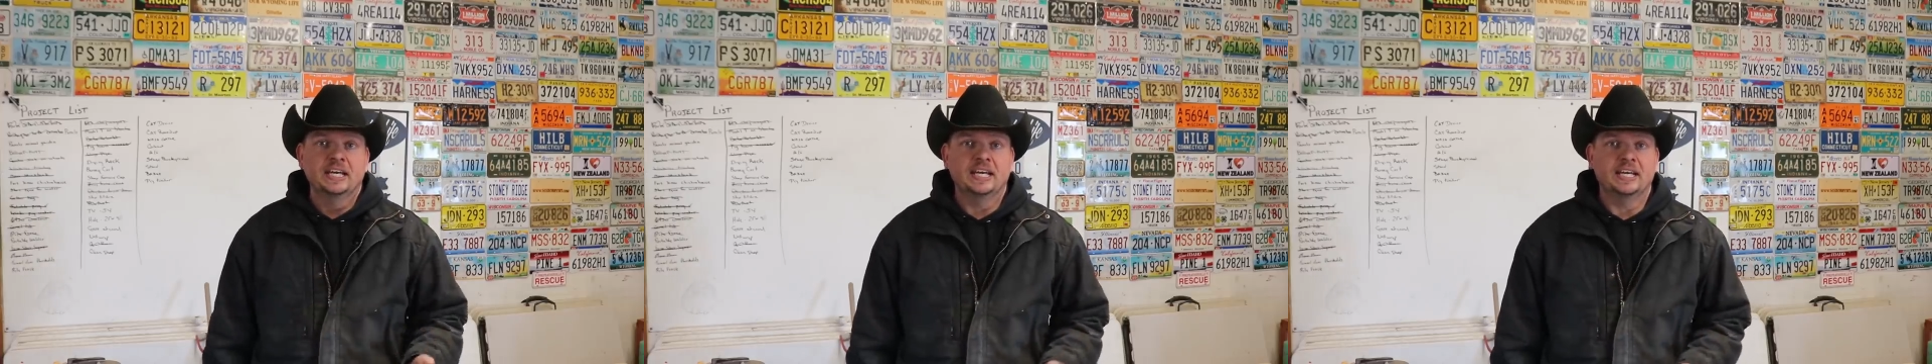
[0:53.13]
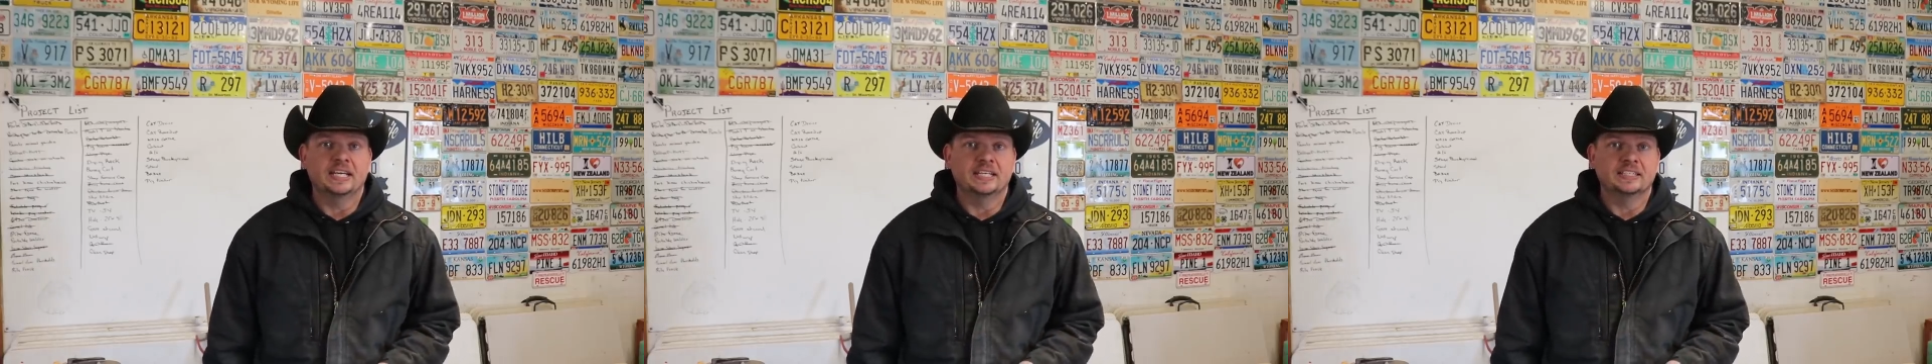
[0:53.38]

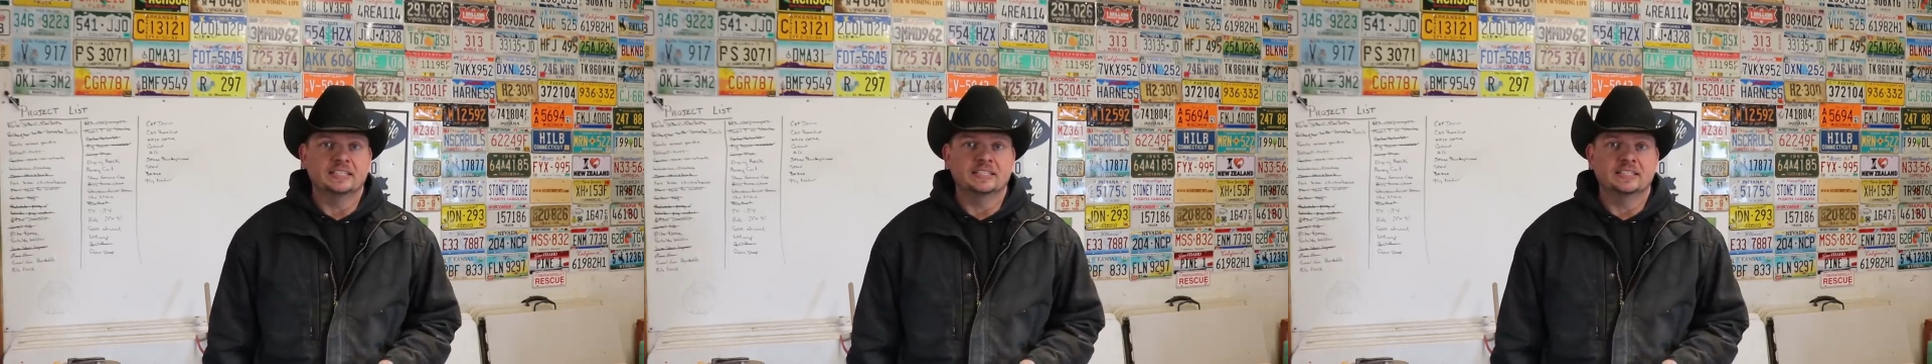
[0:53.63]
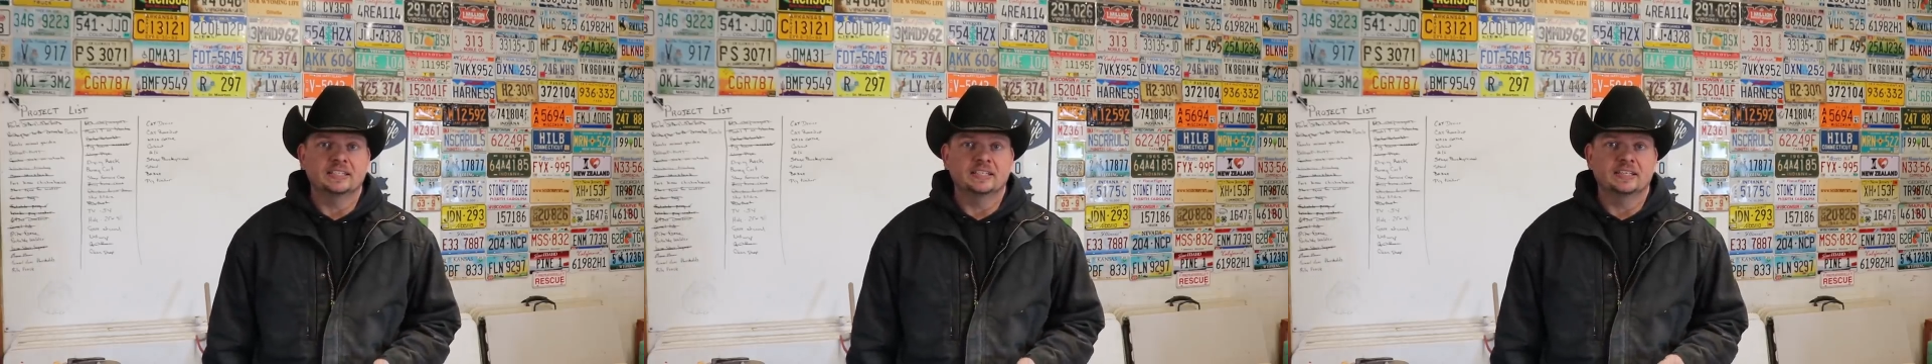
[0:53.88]
And
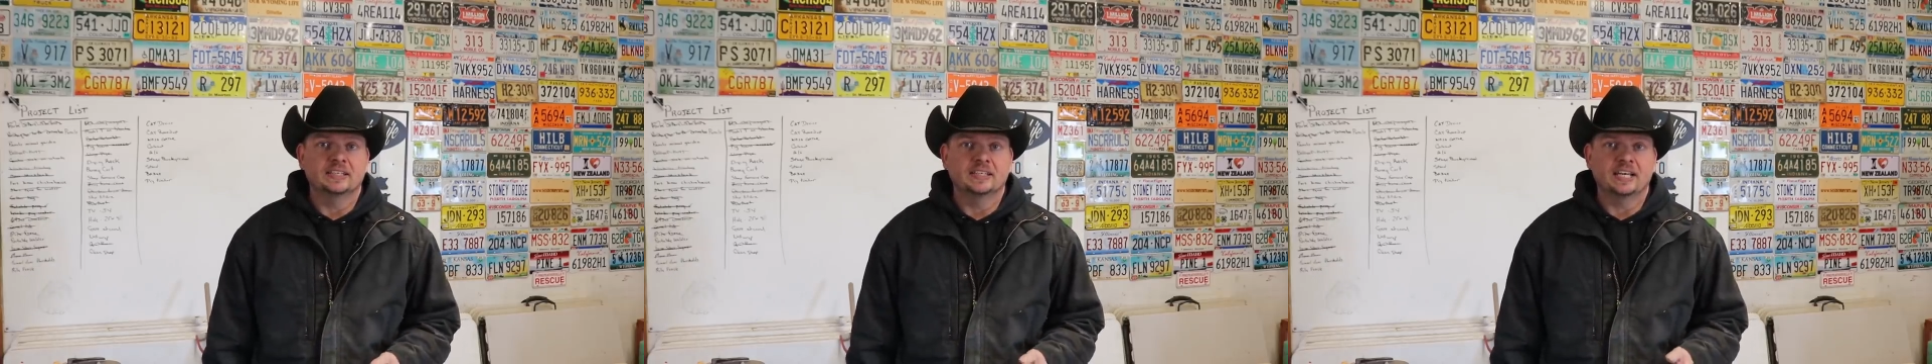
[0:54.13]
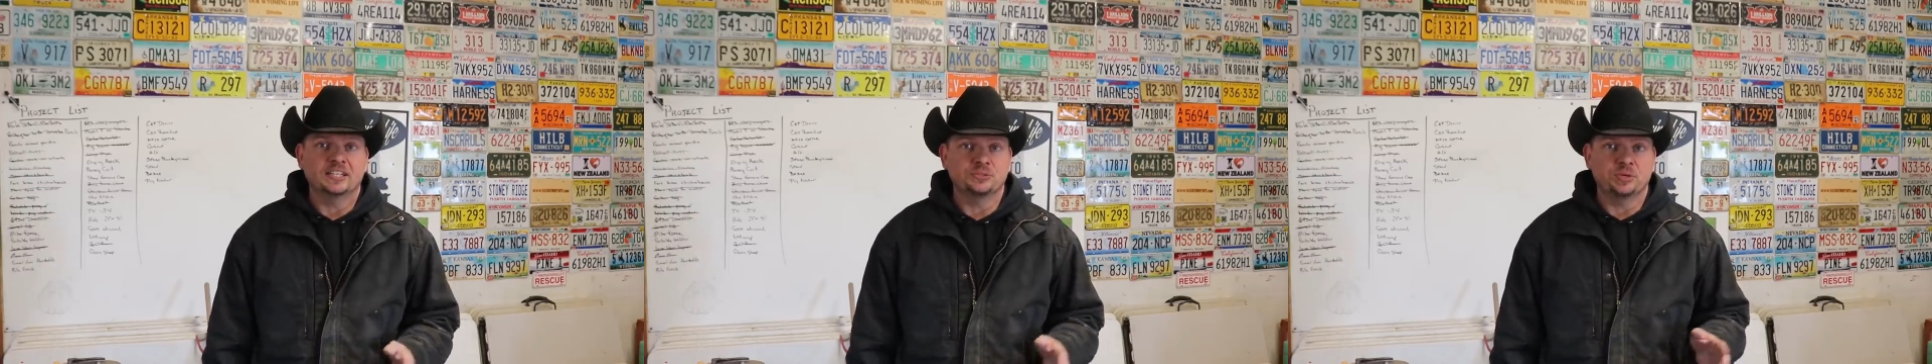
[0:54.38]

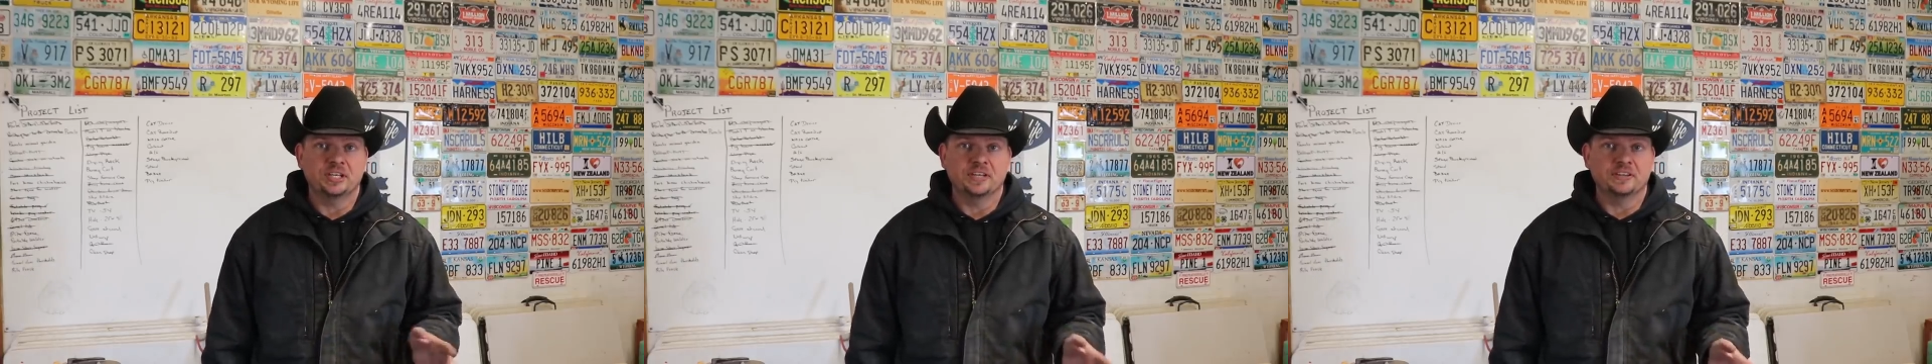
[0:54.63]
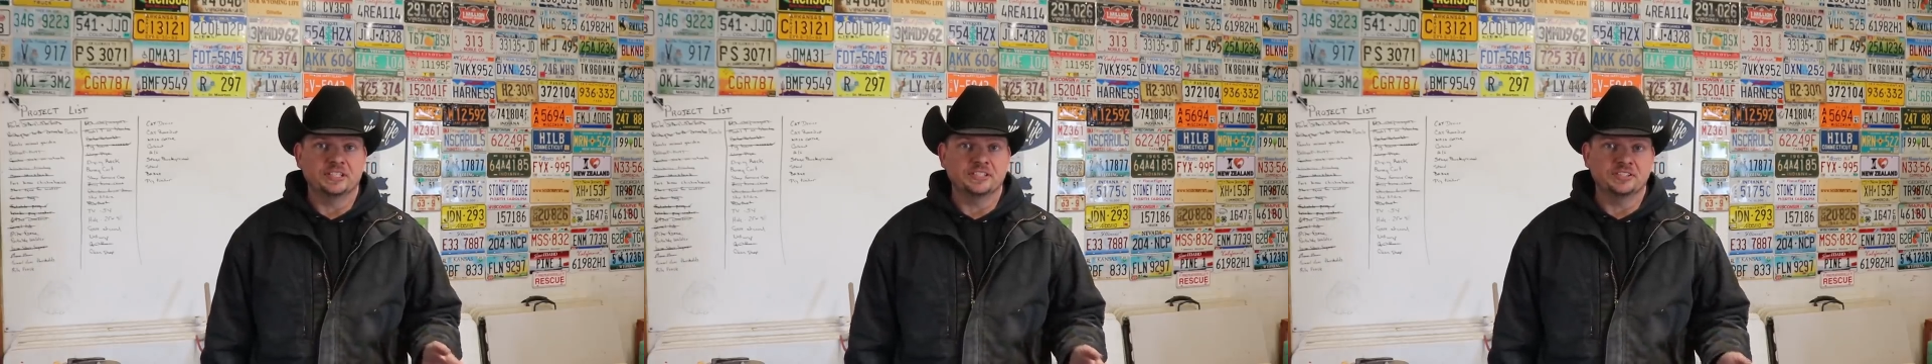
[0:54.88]
as we
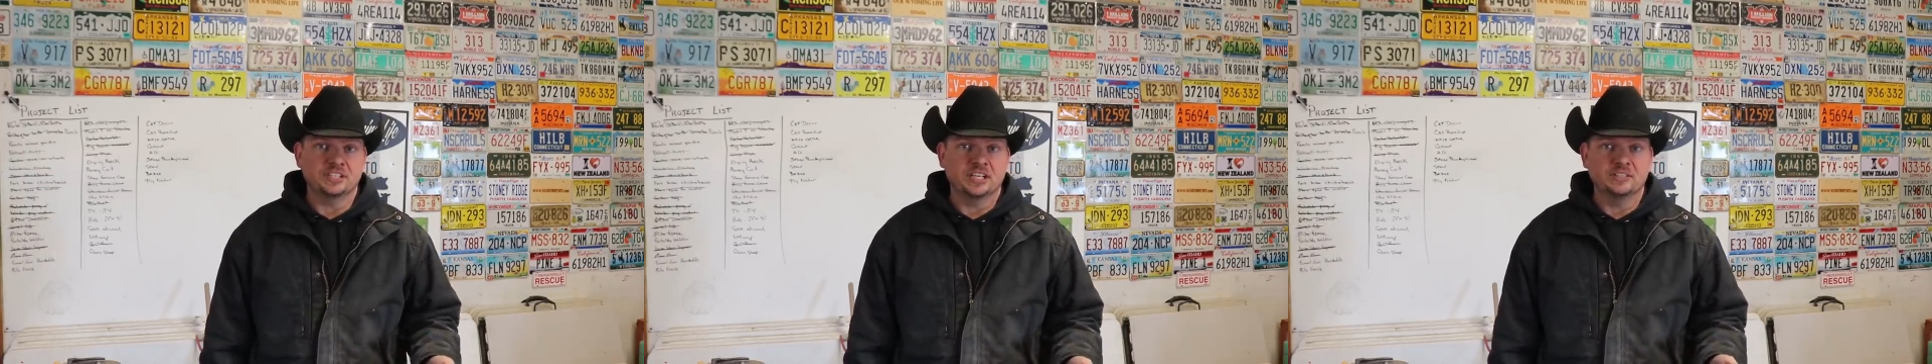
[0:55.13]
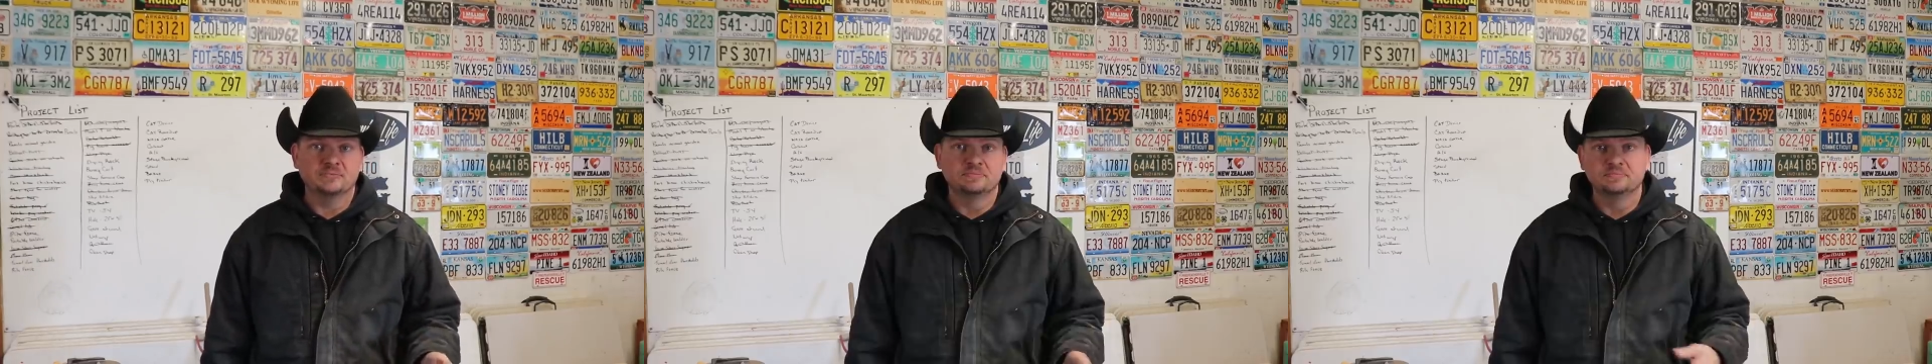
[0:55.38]
get things
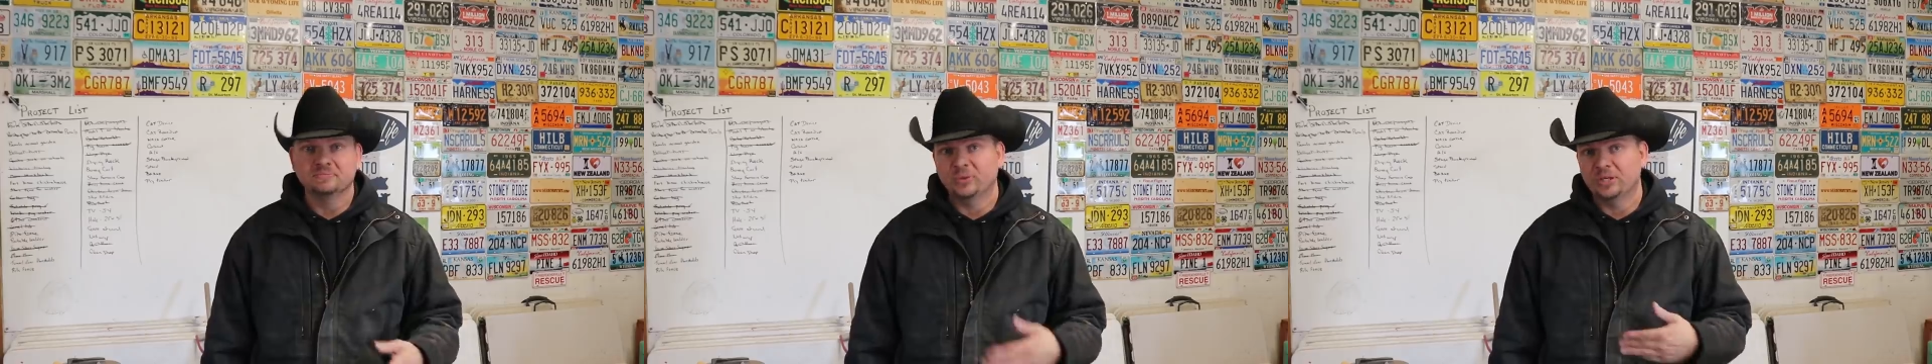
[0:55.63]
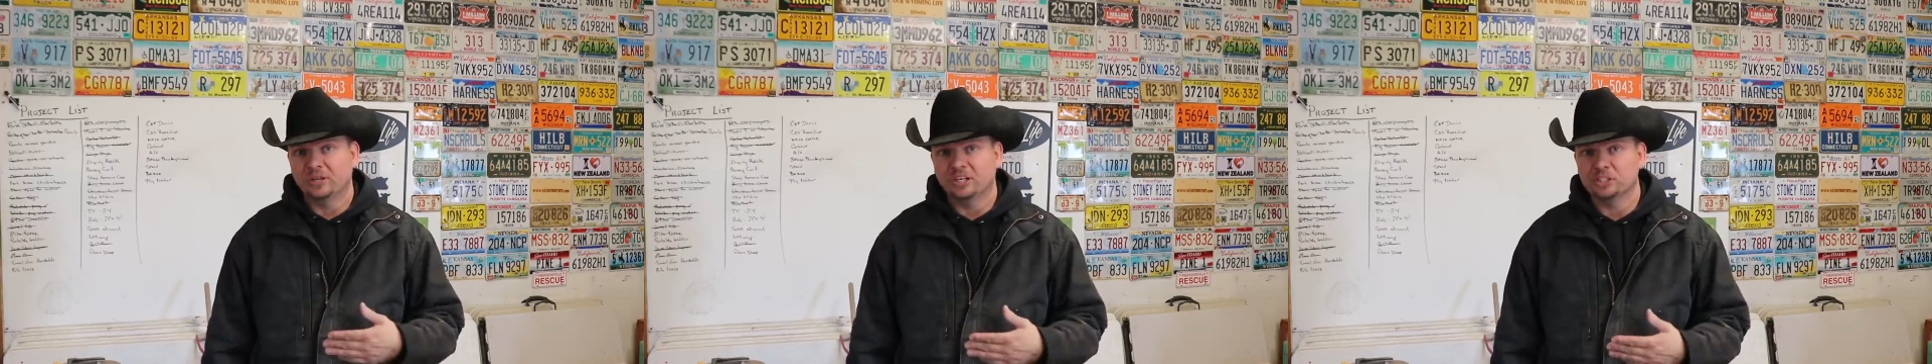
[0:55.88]
done,
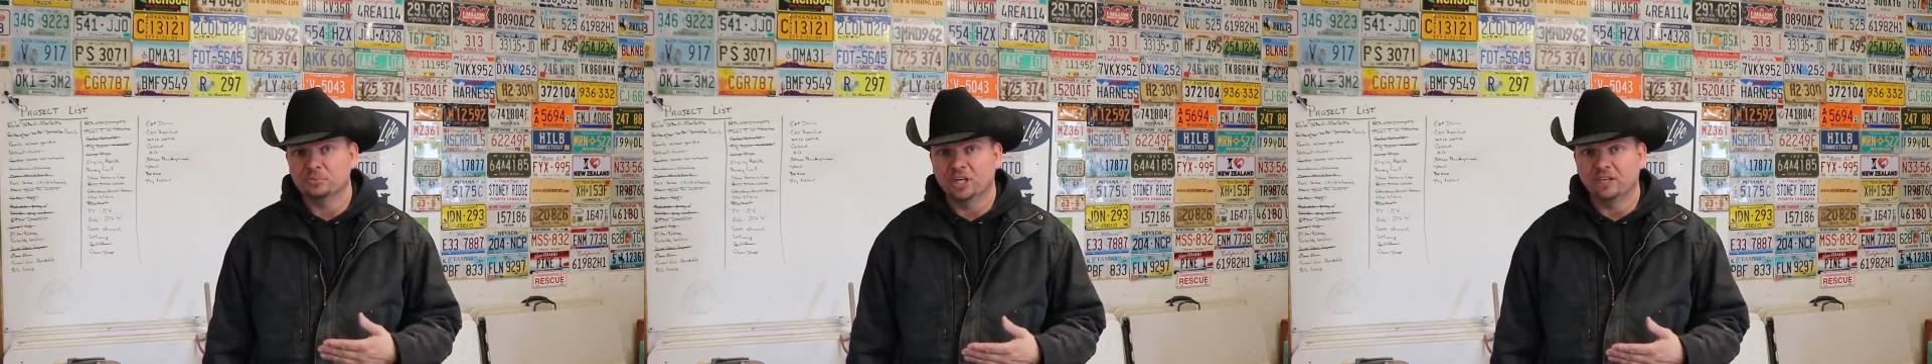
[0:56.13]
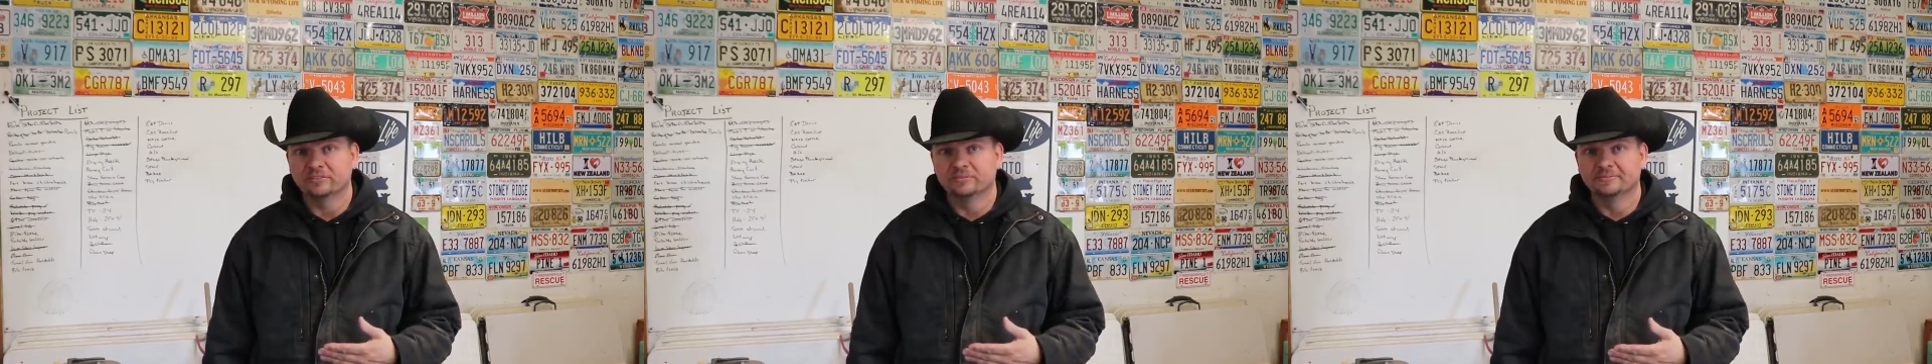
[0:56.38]
we cross them
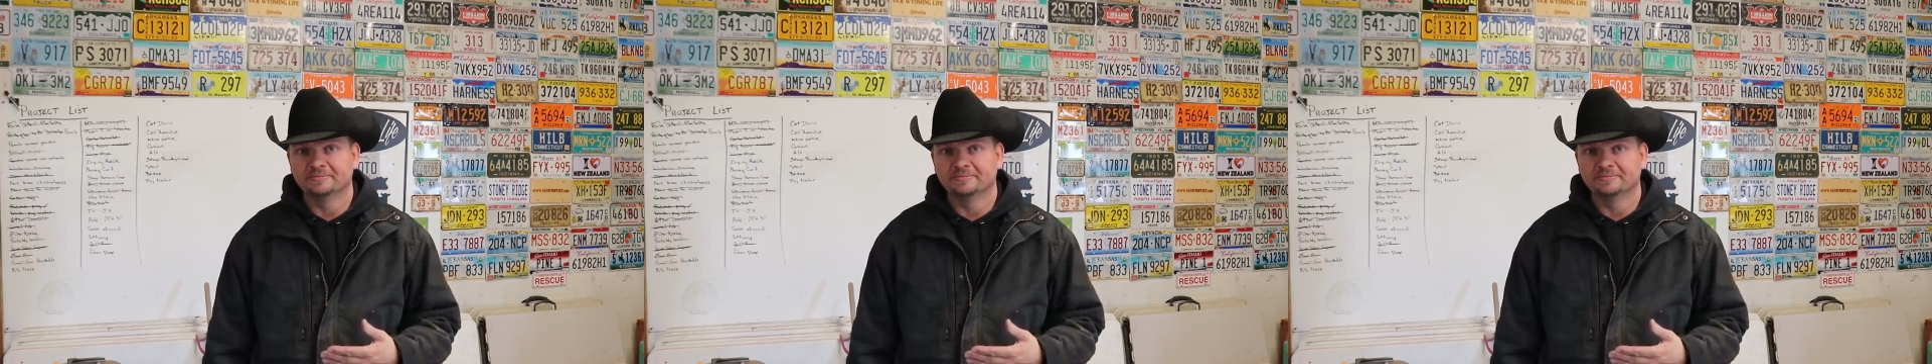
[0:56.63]
off.